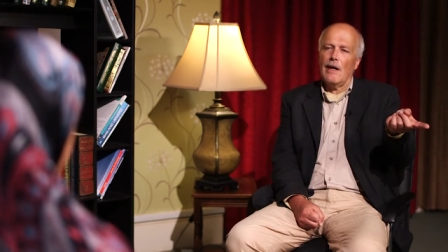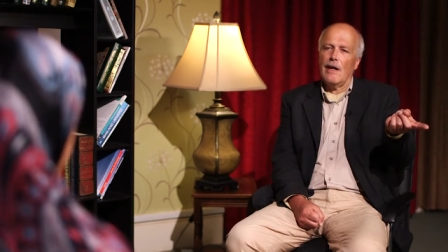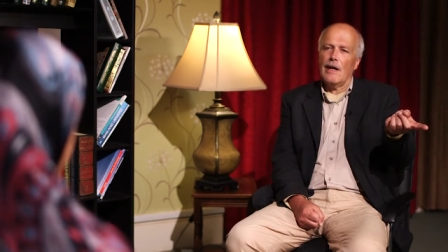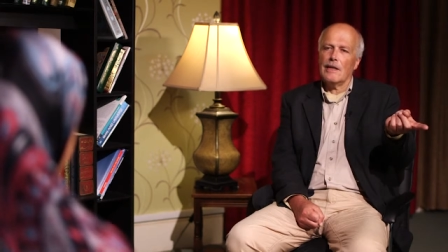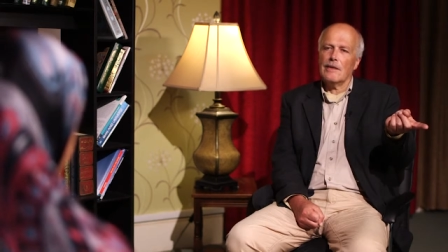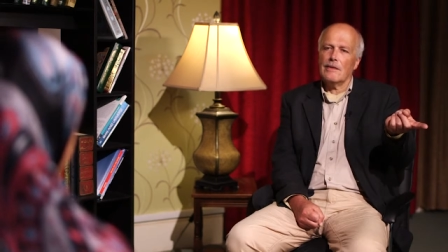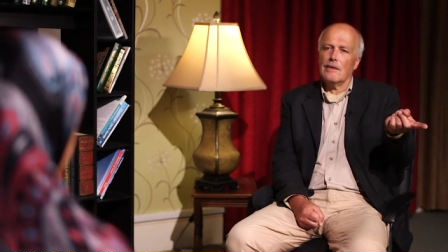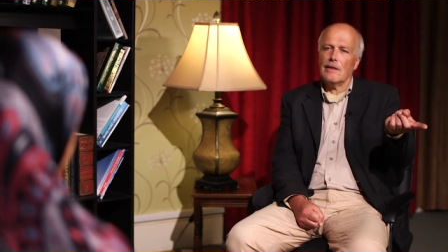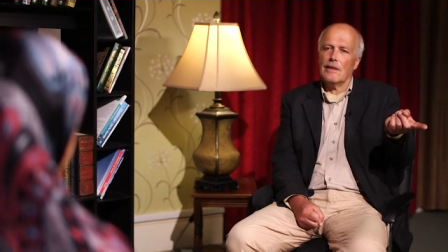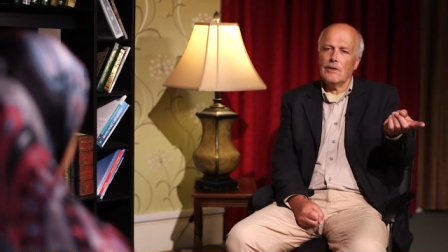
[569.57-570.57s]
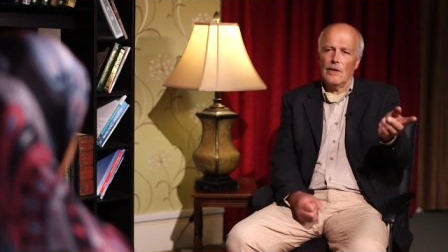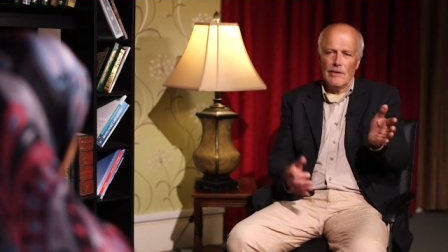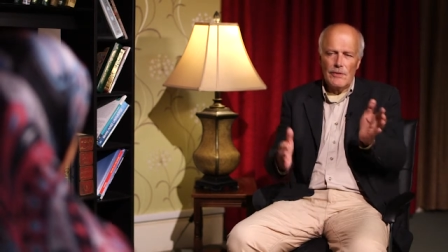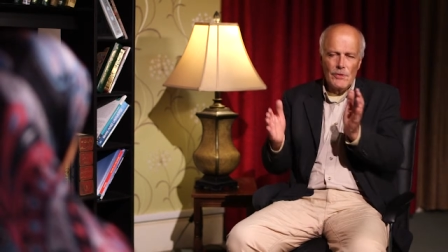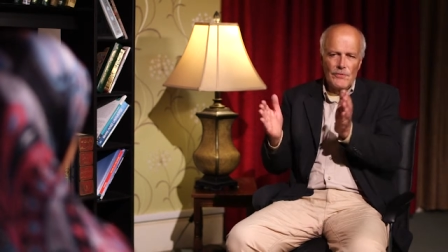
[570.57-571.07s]
And,
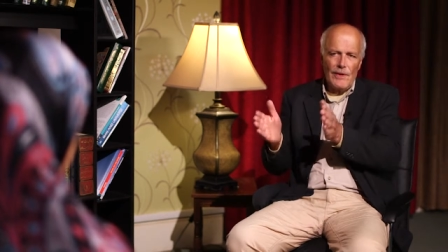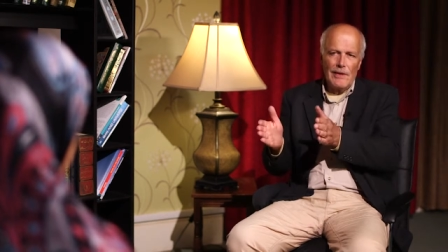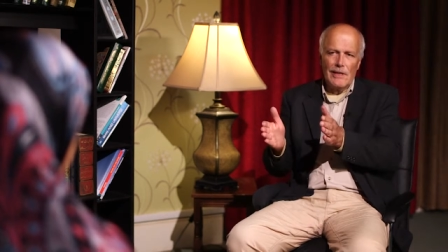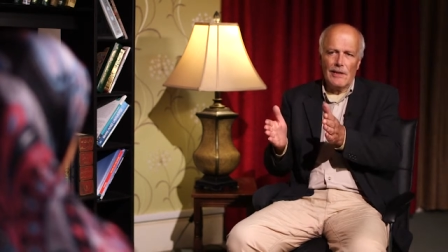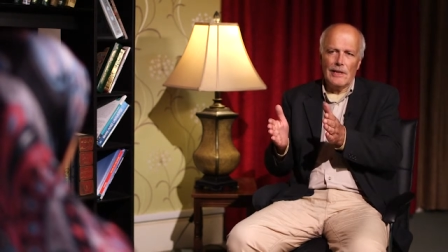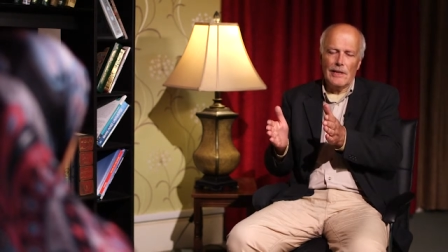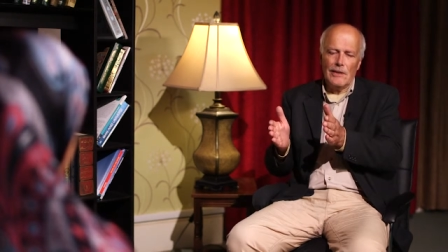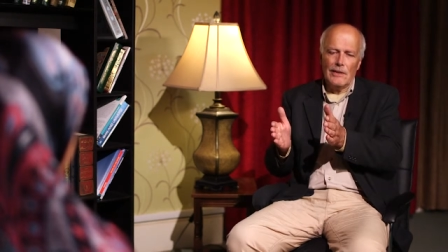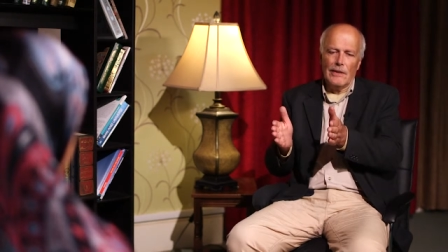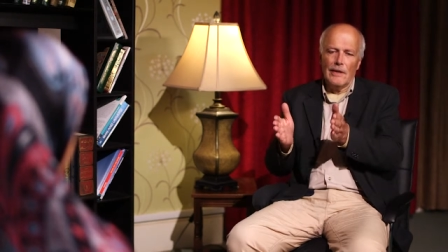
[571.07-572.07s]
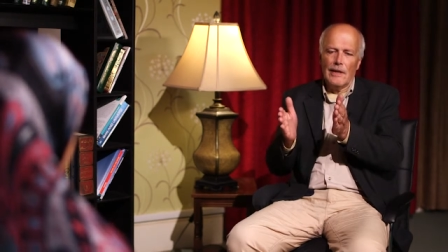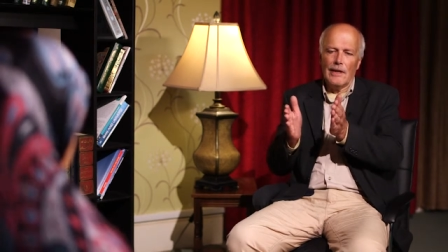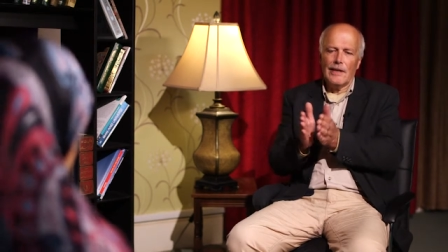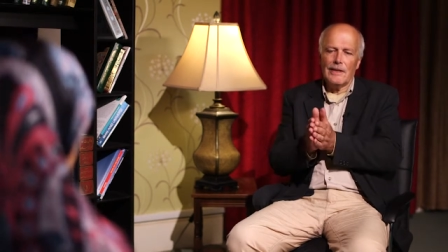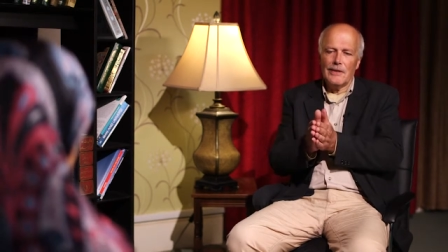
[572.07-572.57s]
this was very early on.
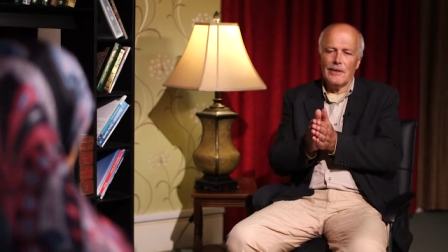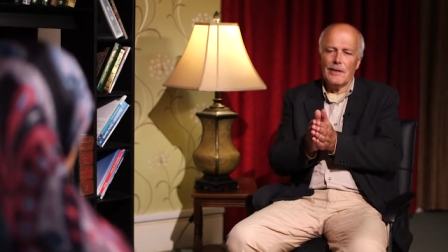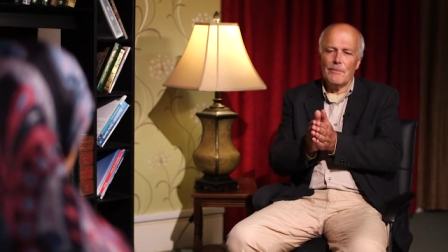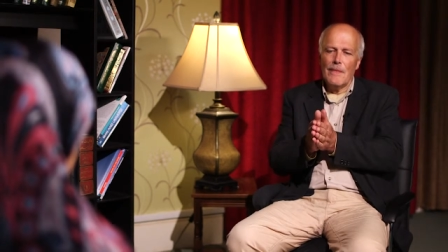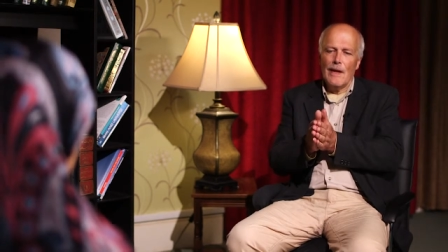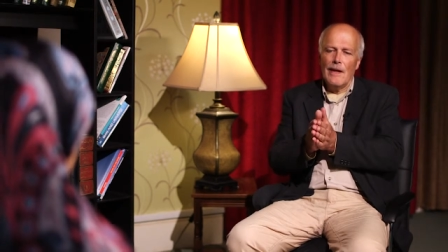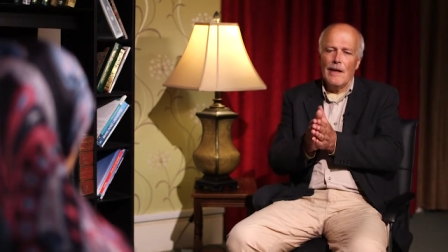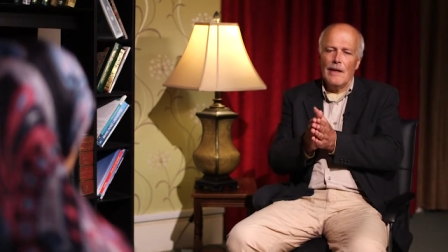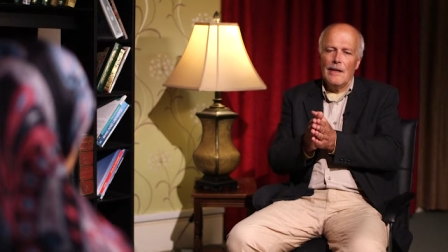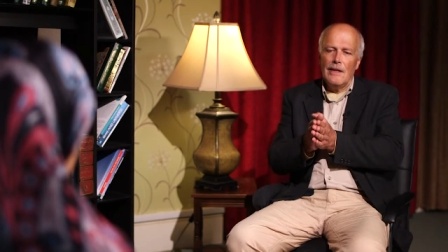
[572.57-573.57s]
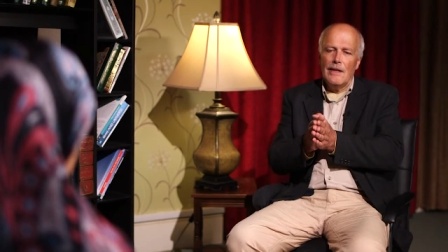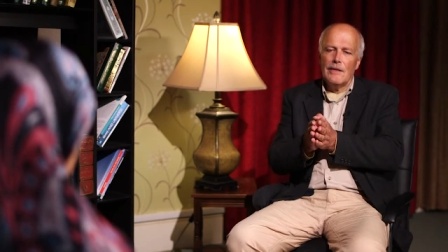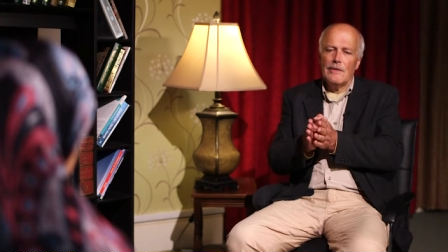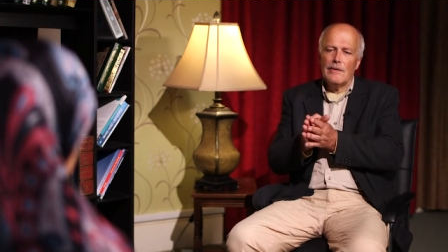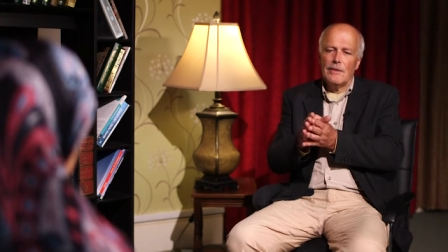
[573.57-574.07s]
And
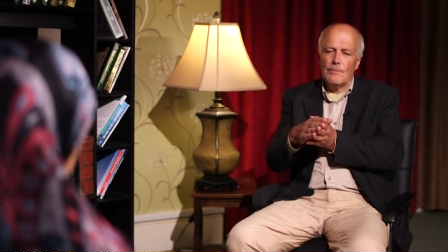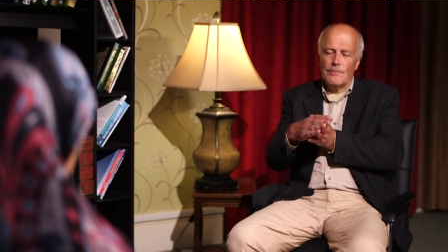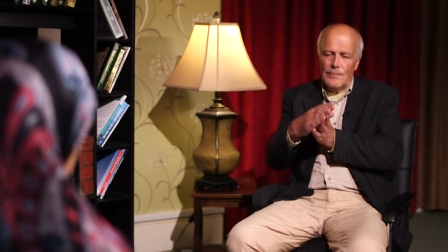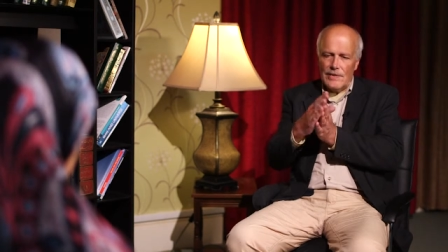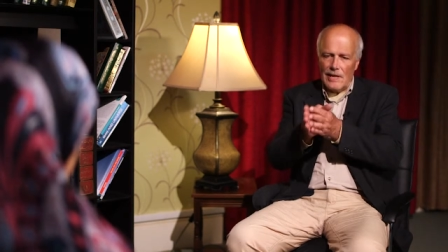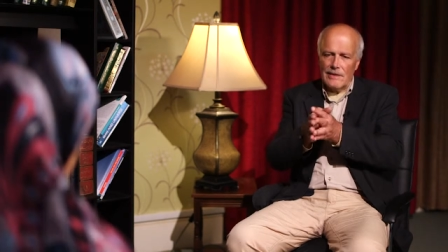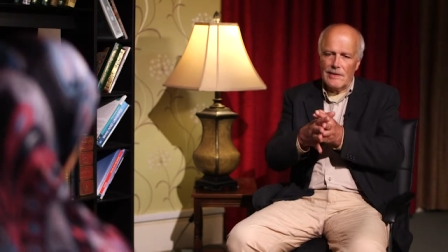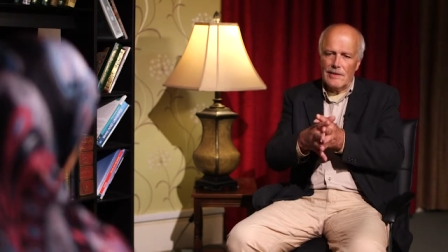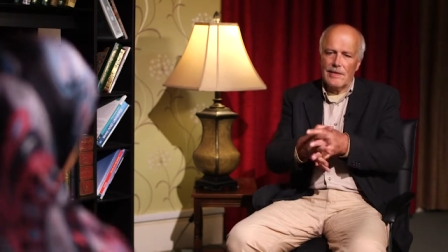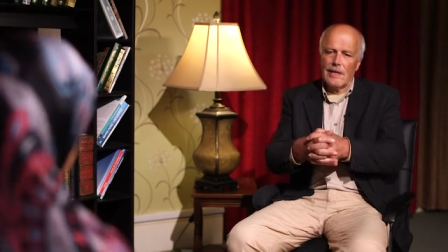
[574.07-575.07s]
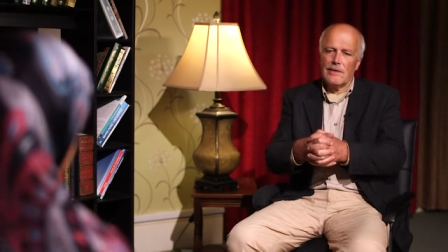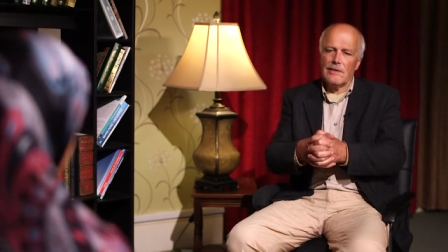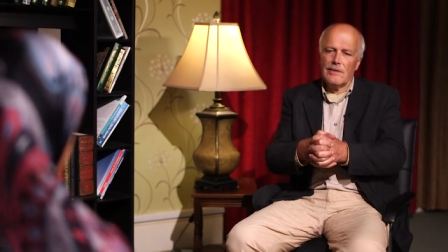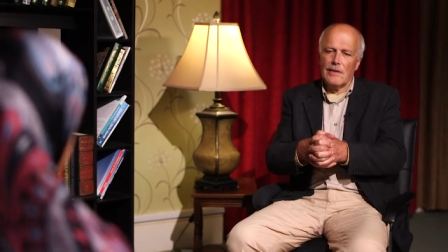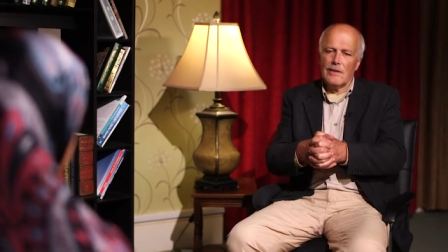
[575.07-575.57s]
the presenter said,
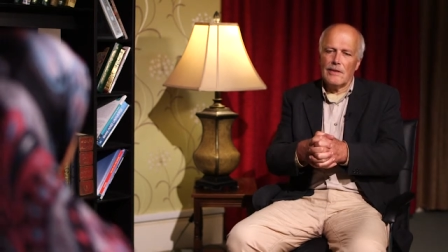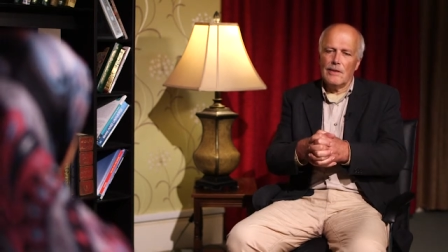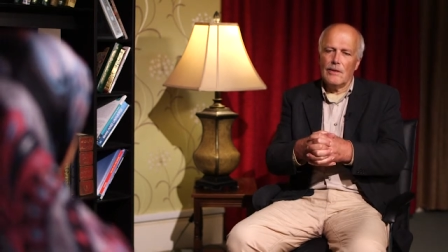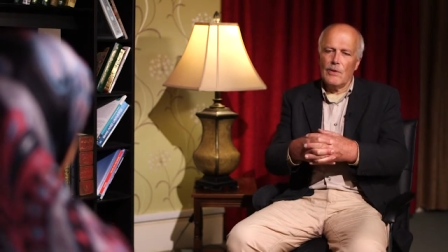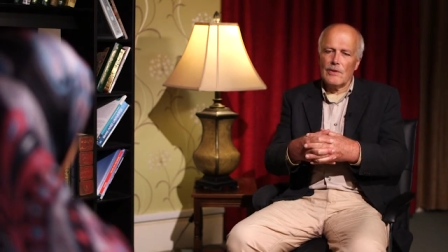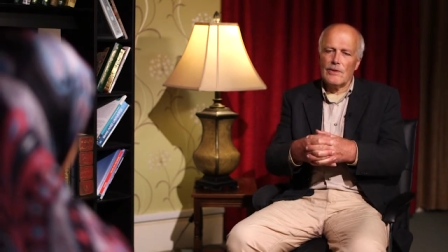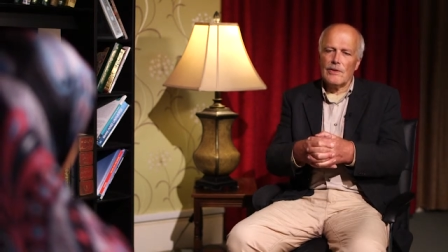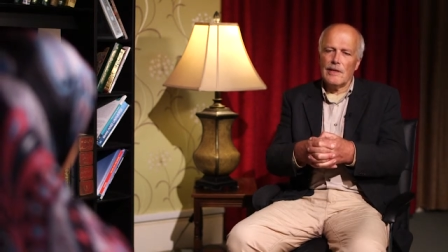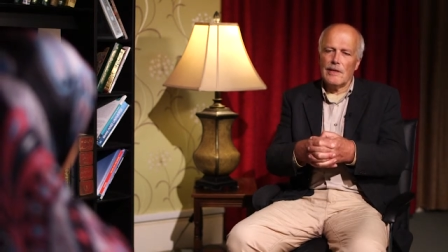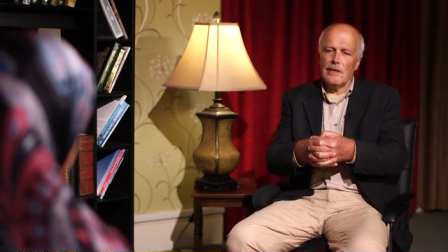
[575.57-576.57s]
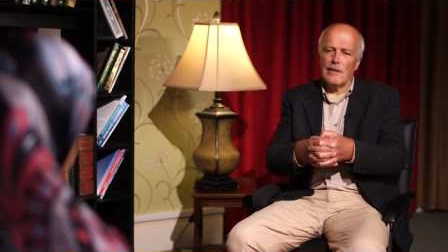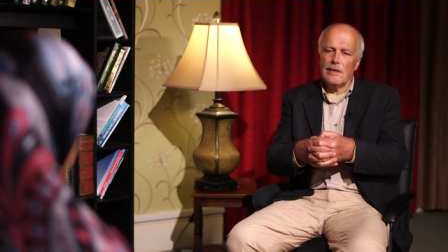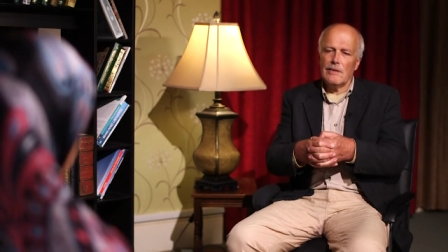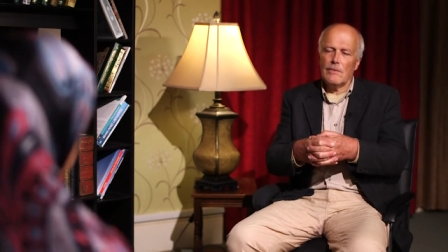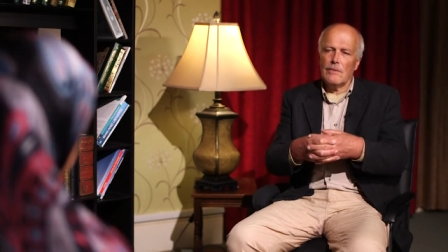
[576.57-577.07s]
what do
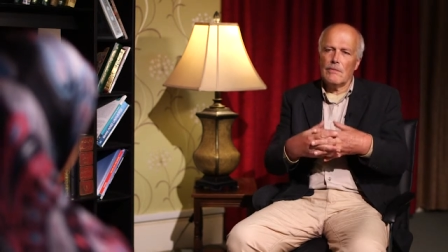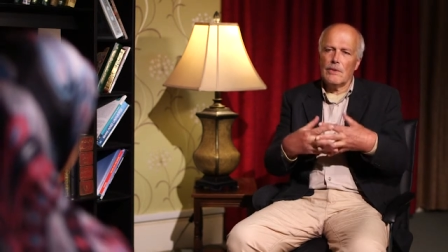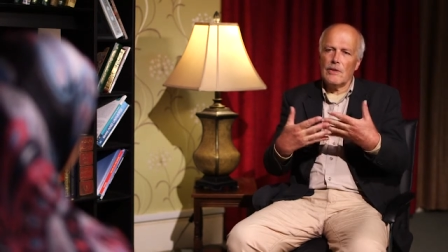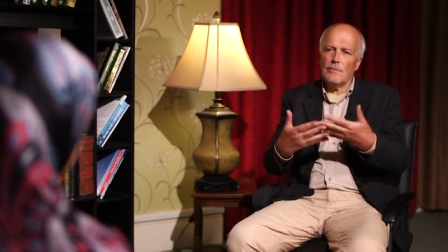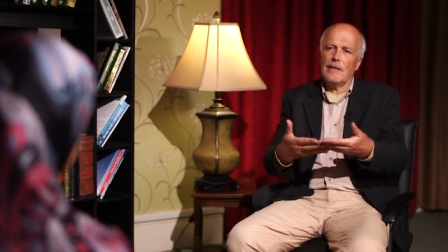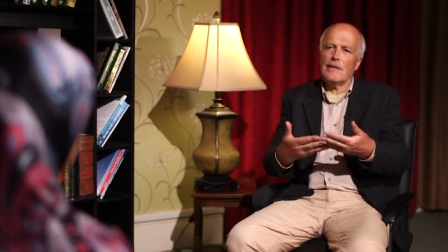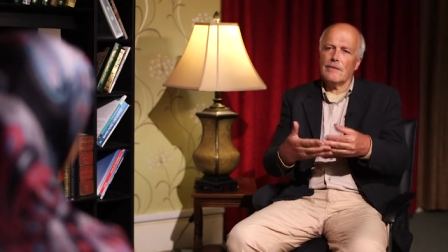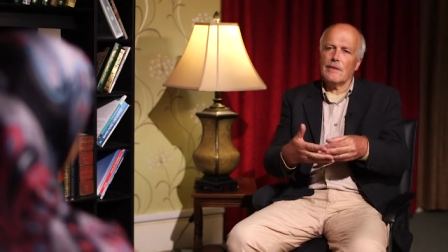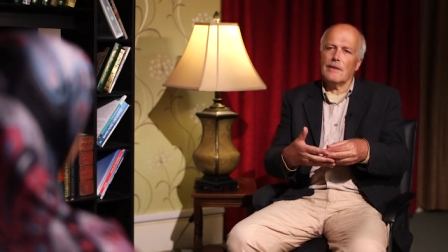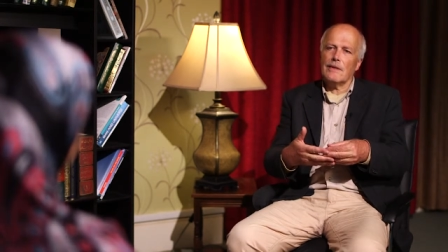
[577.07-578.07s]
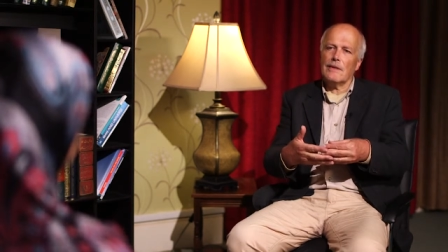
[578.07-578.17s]
you make of it?